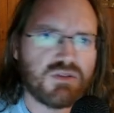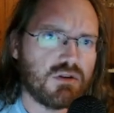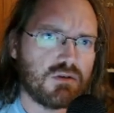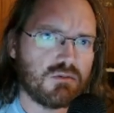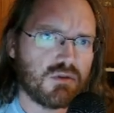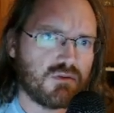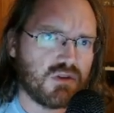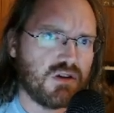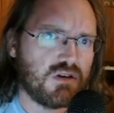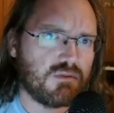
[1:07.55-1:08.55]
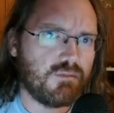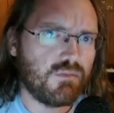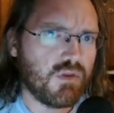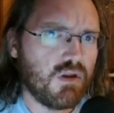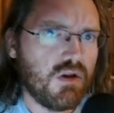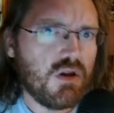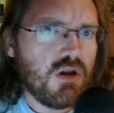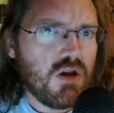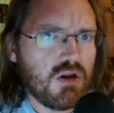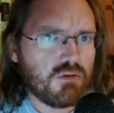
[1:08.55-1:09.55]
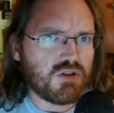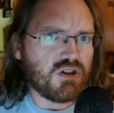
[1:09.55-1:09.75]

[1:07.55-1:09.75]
So I'm going to have to hit up